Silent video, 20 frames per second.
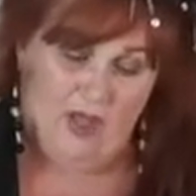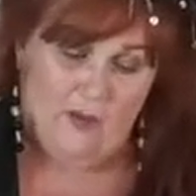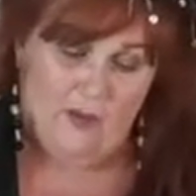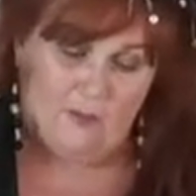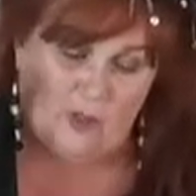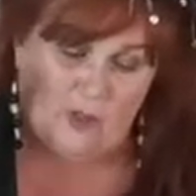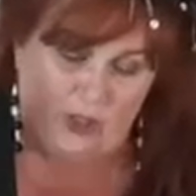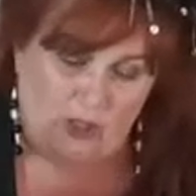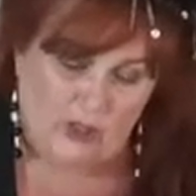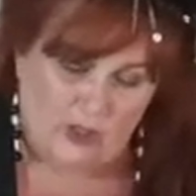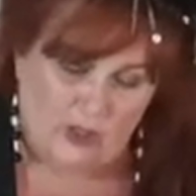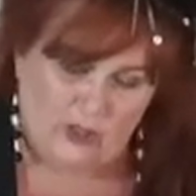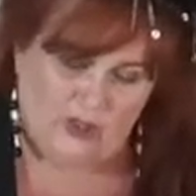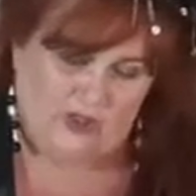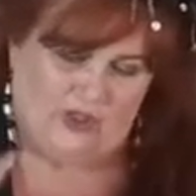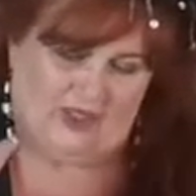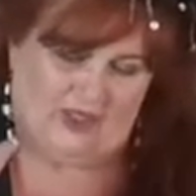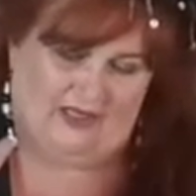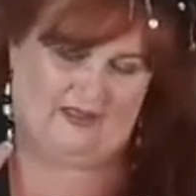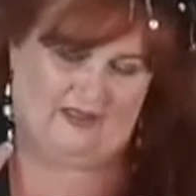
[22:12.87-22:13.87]

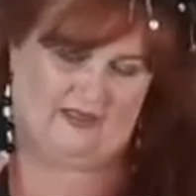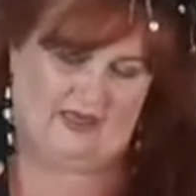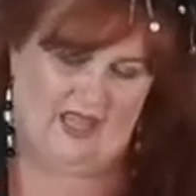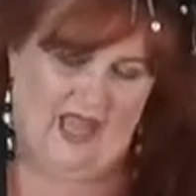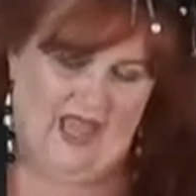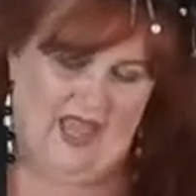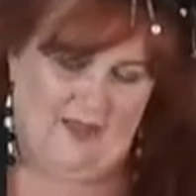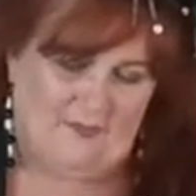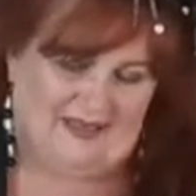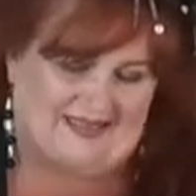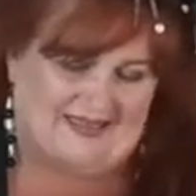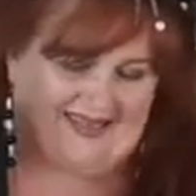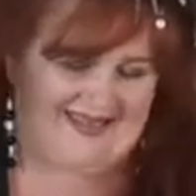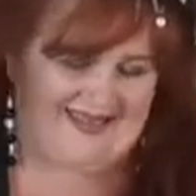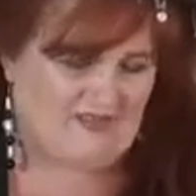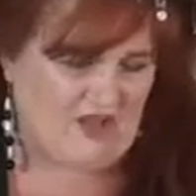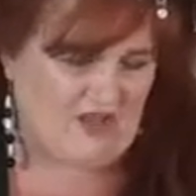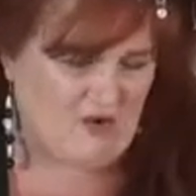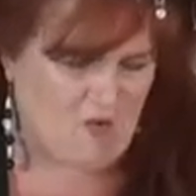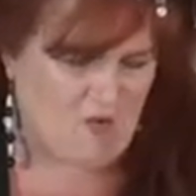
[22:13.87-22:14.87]
pollution. But
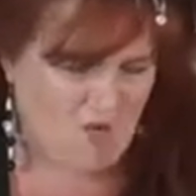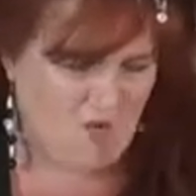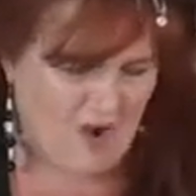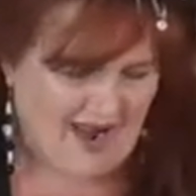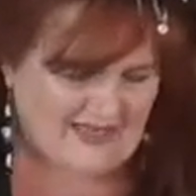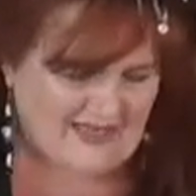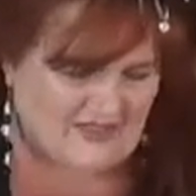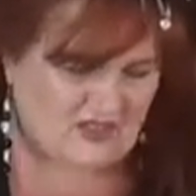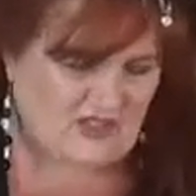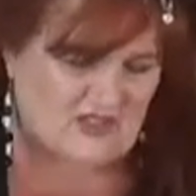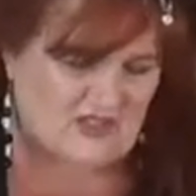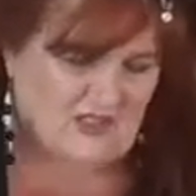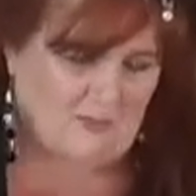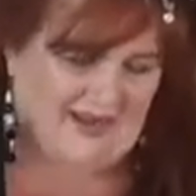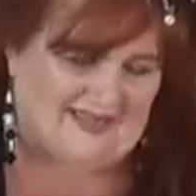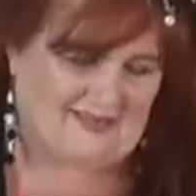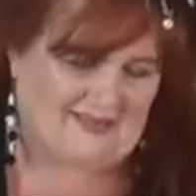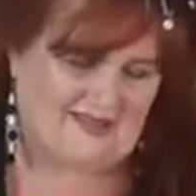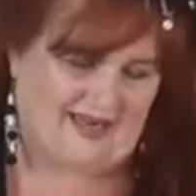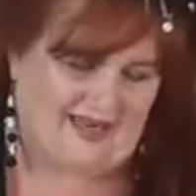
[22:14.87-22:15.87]
let the righteous
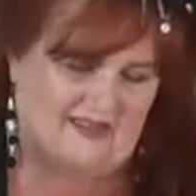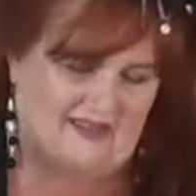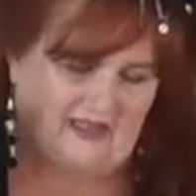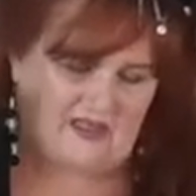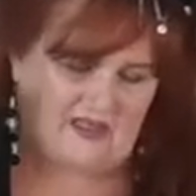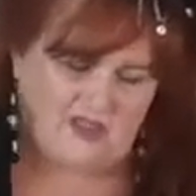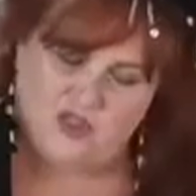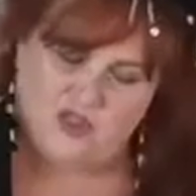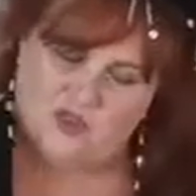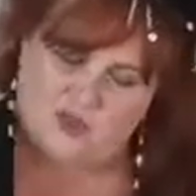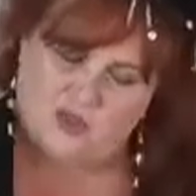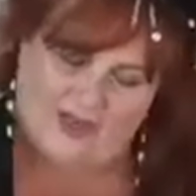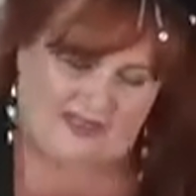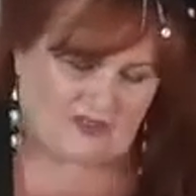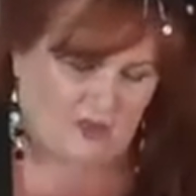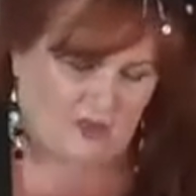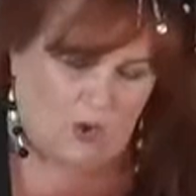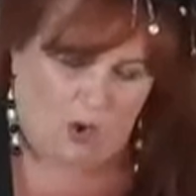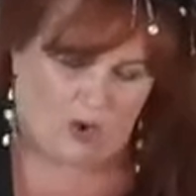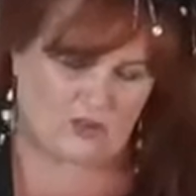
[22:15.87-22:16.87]
maintain a
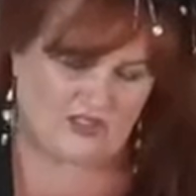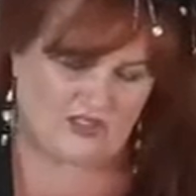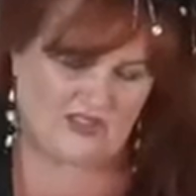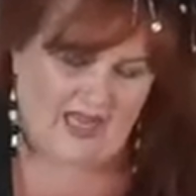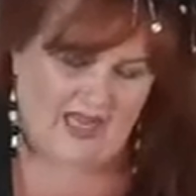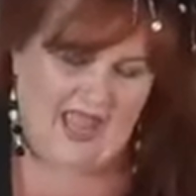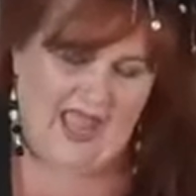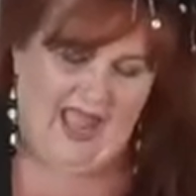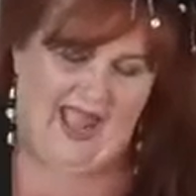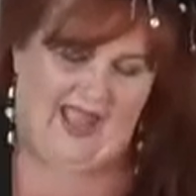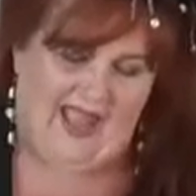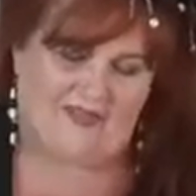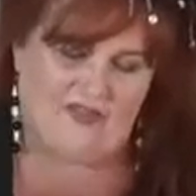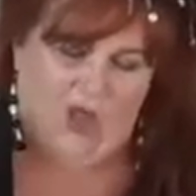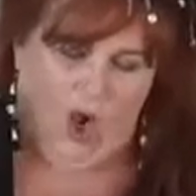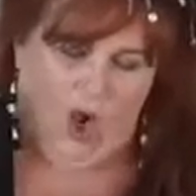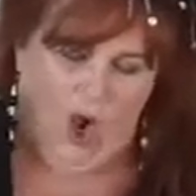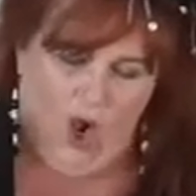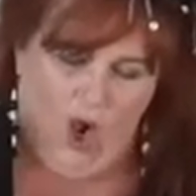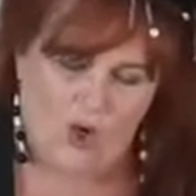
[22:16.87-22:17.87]
straight course and
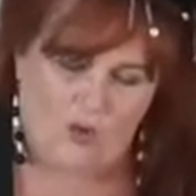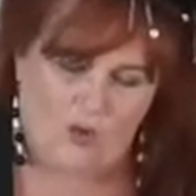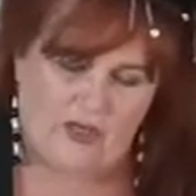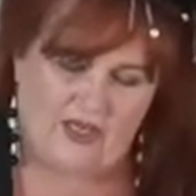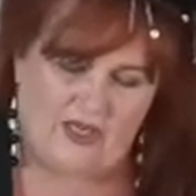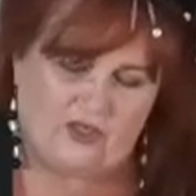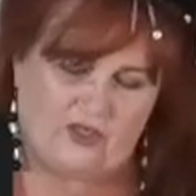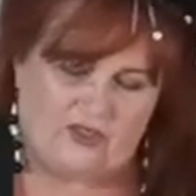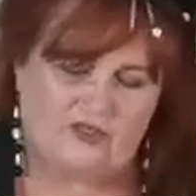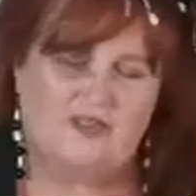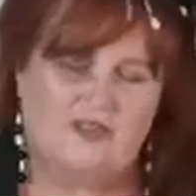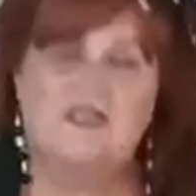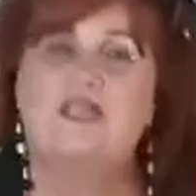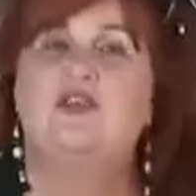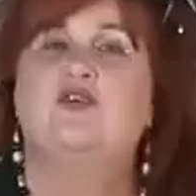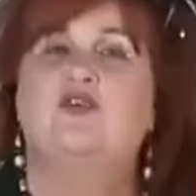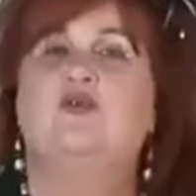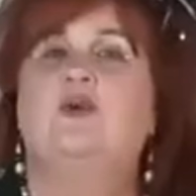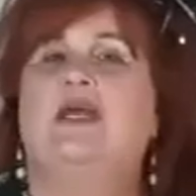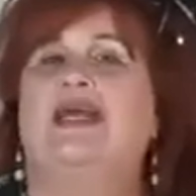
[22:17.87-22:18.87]
the holy
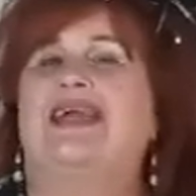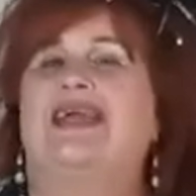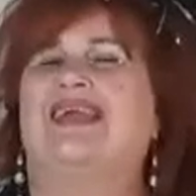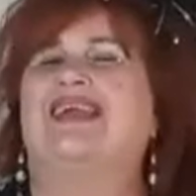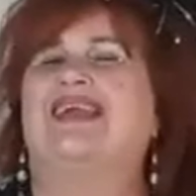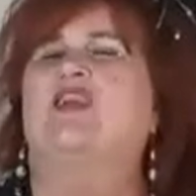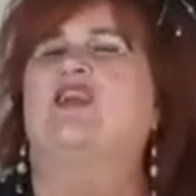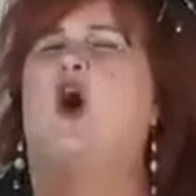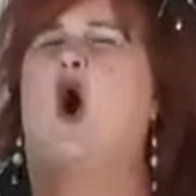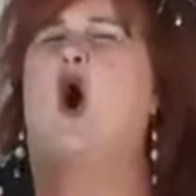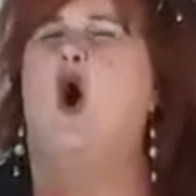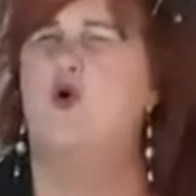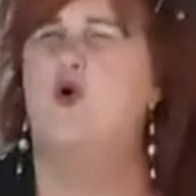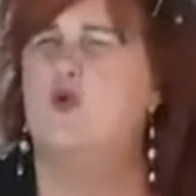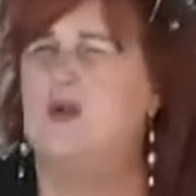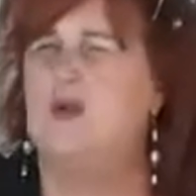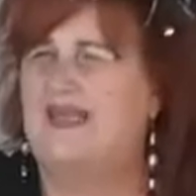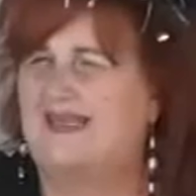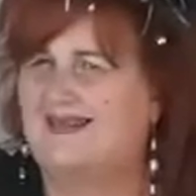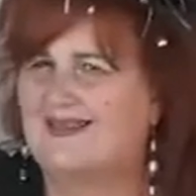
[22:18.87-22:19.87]
continue in
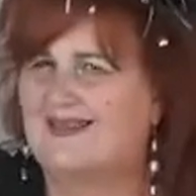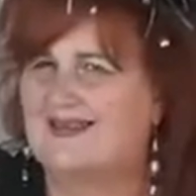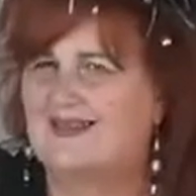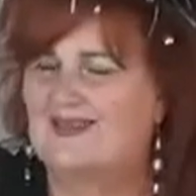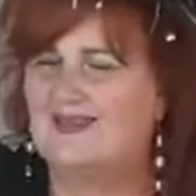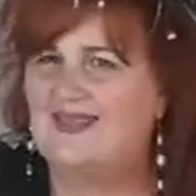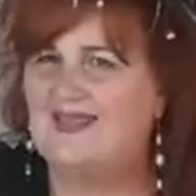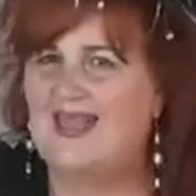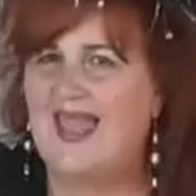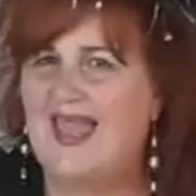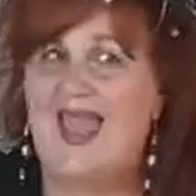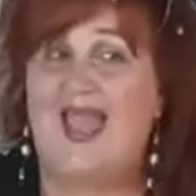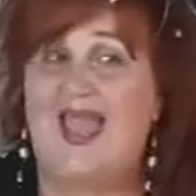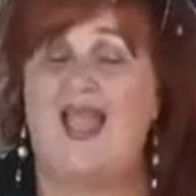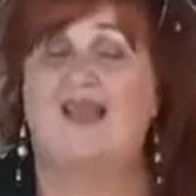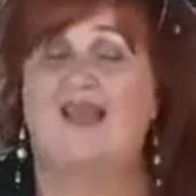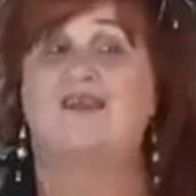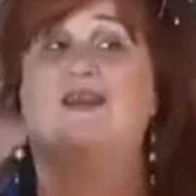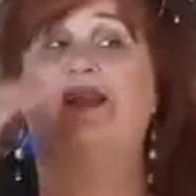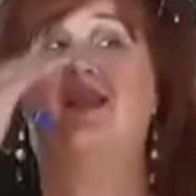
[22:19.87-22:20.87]
holiness.
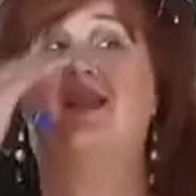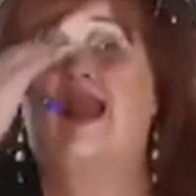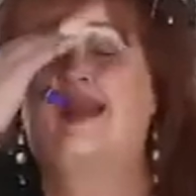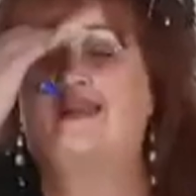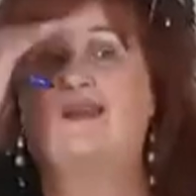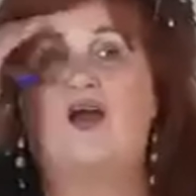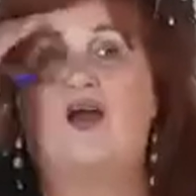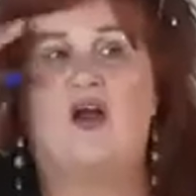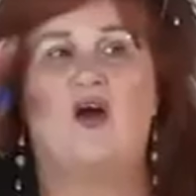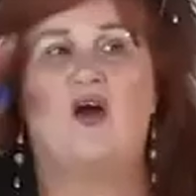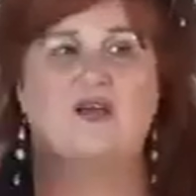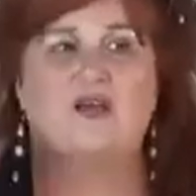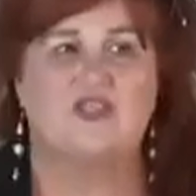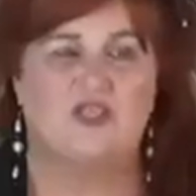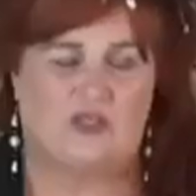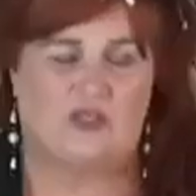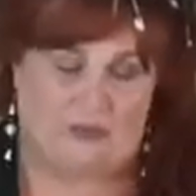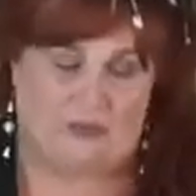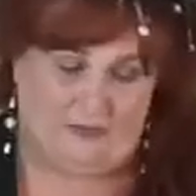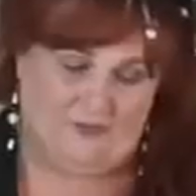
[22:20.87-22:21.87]
And again, I
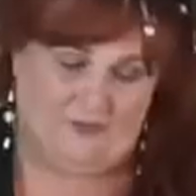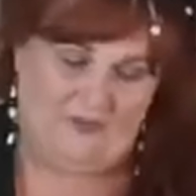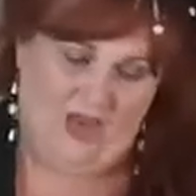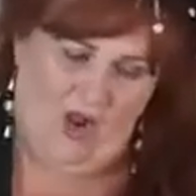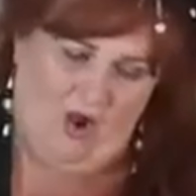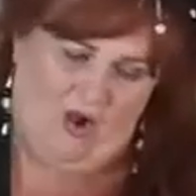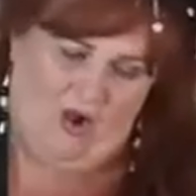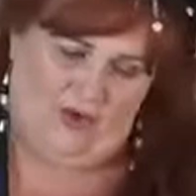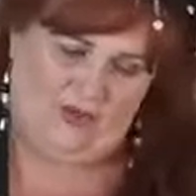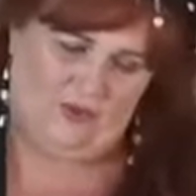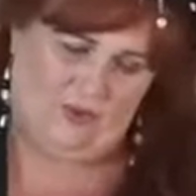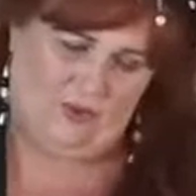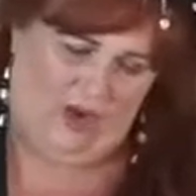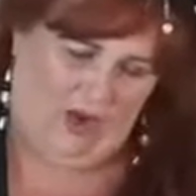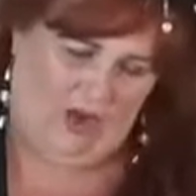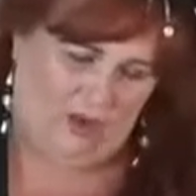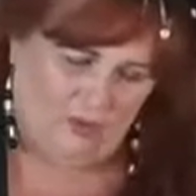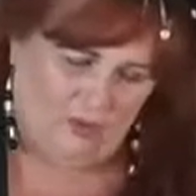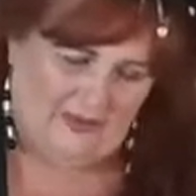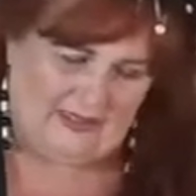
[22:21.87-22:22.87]
ask you, are you
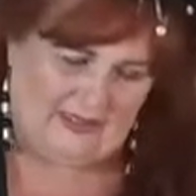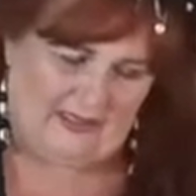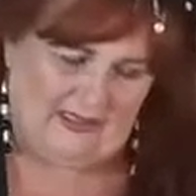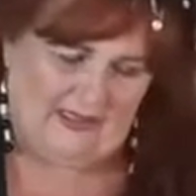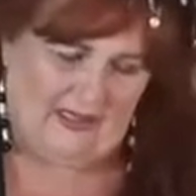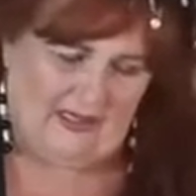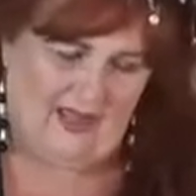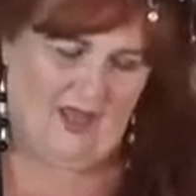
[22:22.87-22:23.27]
holy?